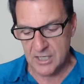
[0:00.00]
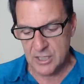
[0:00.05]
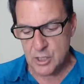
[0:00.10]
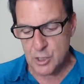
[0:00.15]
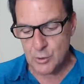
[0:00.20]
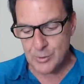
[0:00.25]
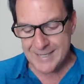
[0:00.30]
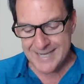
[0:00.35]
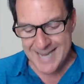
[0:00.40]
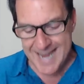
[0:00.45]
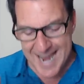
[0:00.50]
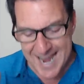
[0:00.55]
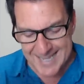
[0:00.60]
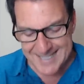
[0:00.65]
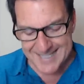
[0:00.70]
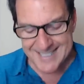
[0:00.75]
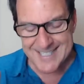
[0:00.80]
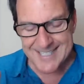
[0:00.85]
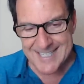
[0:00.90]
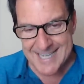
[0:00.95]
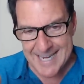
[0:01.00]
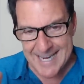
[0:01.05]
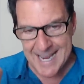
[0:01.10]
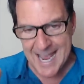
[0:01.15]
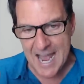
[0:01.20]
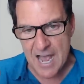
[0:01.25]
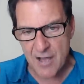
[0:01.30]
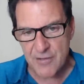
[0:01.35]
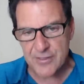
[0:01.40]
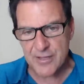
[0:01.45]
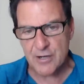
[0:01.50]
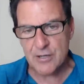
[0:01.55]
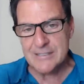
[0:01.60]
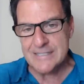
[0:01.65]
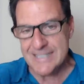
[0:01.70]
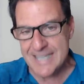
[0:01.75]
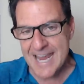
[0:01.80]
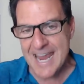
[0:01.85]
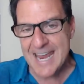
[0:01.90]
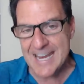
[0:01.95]
You can't see how their
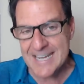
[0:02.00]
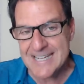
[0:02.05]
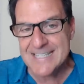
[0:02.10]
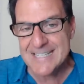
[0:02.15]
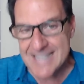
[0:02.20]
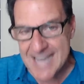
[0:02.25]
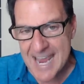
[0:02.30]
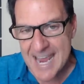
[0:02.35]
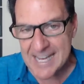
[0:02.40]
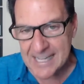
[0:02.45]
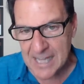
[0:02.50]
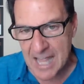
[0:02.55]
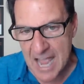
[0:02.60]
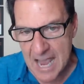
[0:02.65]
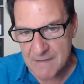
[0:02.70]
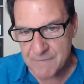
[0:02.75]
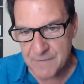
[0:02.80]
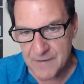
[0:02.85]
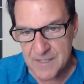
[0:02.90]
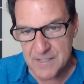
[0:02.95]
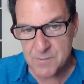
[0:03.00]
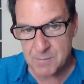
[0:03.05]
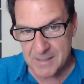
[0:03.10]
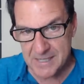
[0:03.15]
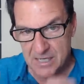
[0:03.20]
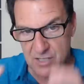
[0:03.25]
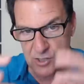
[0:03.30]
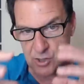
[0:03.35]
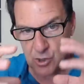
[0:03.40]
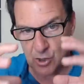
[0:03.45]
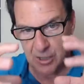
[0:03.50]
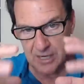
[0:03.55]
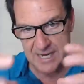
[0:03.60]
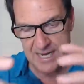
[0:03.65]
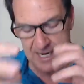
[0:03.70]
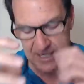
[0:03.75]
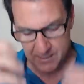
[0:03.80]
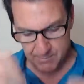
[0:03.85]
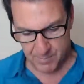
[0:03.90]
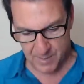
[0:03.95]
day to day life is because you're
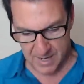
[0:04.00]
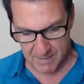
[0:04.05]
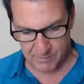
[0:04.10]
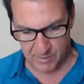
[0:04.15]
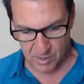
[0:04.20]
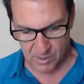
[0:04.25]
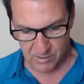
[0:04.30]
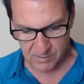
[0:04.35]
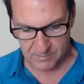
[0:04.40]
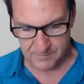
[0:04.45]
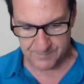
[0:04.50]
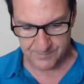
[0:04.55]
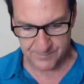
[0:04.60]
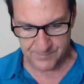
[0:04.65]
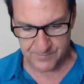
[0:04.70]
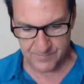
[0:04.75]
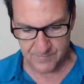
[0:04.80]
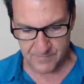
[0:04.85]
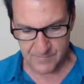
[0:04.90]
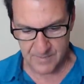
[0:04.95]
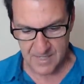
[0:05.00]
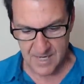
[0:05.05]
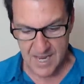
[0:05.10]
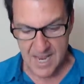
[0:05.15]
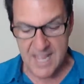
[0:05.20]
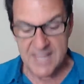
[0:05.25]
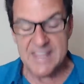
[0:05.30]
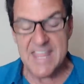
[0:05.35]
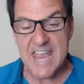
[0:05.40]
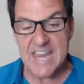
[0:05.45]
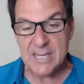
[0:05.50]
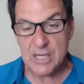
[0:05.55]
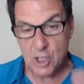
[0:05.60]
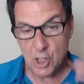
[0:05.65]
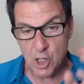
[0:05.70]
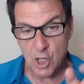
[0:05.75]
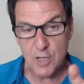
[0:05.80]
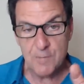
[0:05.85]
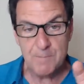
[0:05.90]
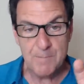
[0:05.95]
in a bubble. They
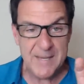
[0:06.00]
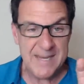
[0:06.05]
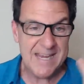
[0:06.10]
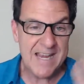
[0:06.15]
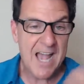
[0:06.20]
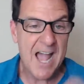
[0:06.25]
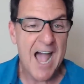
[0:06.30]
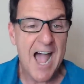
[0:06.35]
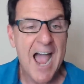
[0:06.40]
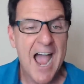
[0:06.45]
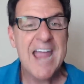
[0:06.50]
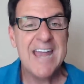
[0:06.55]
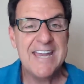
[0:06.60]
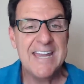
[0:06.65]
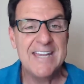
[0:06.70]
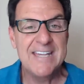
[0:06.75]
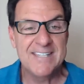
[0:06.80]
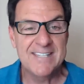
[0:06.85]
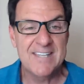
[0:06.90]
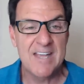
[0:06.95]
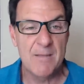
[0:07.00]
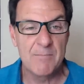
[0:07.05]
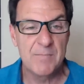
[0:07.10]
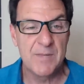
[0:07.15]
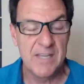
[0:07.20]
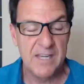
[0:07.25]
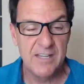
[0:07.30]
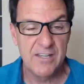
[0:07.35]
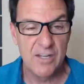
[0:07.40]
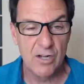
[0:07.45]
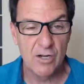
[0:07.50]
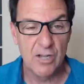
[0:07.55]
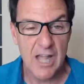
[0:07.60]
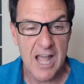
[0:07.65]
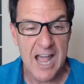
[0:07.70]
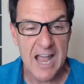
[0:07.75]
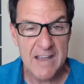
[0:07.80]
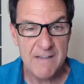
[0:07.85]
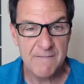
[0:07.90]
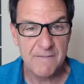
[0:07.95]
could be hiding something in their
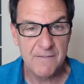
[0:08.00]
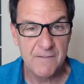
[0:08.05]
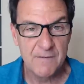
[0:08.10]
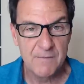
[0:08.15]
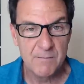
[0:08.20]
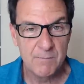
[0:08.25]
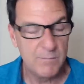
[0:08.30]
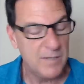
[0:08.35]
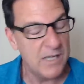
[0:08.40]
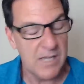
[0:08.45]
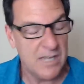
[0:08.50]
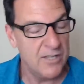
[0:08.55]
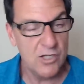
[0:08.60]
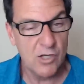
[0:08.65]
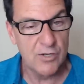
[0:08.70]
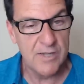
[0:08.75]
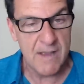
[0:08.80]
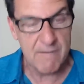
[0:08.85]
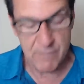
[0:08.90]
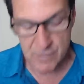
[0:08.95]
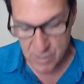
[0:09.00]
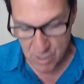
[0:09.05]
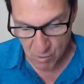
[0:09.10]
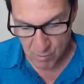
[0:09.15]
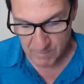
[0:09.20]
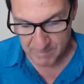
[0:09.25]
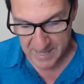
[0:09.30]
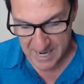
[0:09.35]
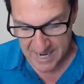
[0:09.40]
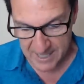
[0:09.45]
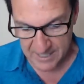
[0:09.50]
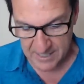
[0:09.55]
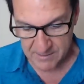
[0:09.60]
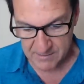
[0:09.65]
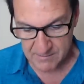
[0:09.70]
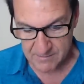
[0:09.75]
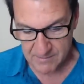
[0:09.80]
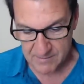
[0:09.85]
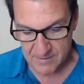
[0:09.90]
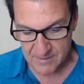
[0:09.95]
life and you'll never know about
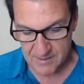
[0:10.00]
it.